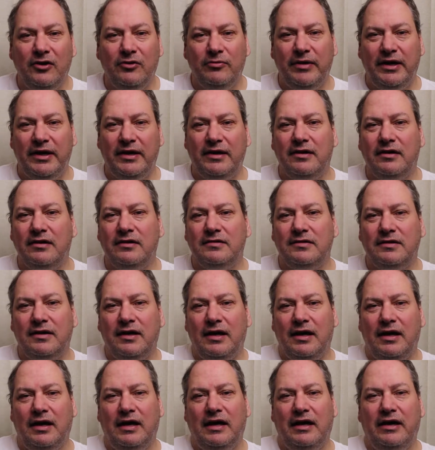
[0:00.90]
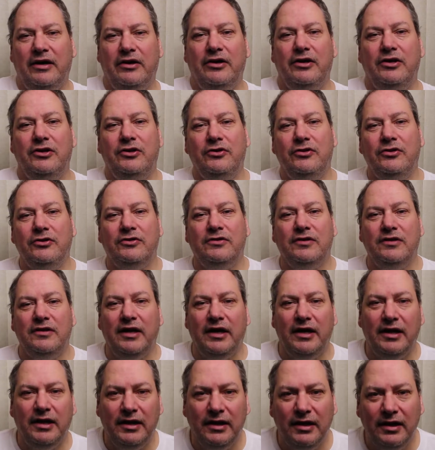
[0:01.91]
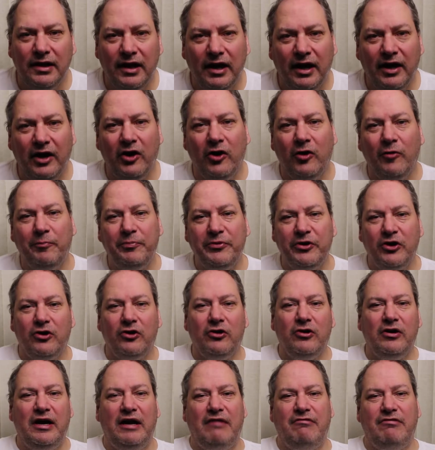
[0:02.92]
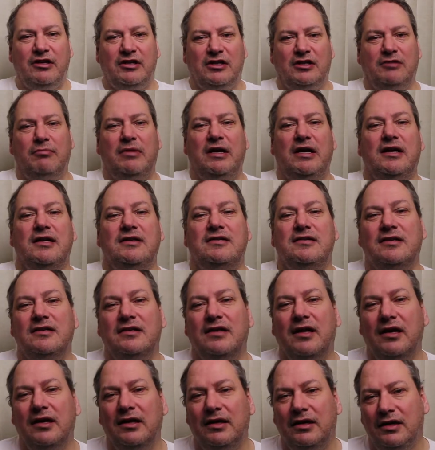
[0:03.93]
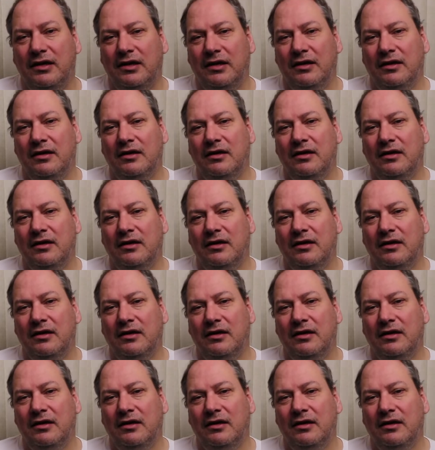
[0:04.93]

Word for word: filmmakers, how are you doing today? I hope you're all having an amazing day.